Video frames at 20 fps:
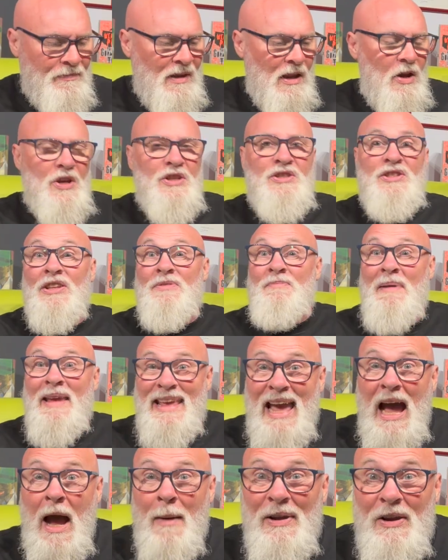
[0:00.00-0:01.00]
who's just
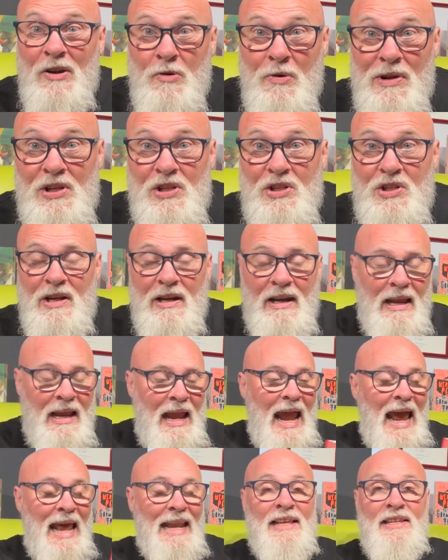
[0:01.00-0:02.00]
become a Christian,
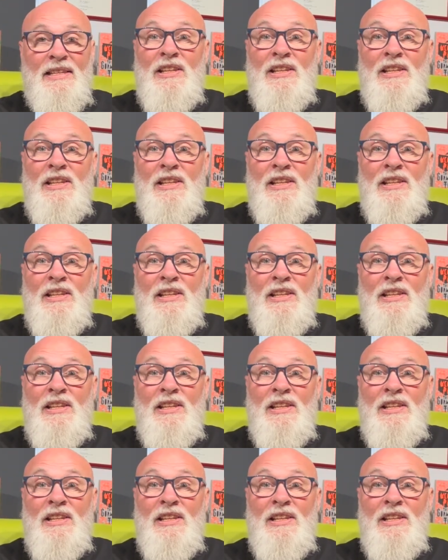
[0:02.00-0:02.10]
and he's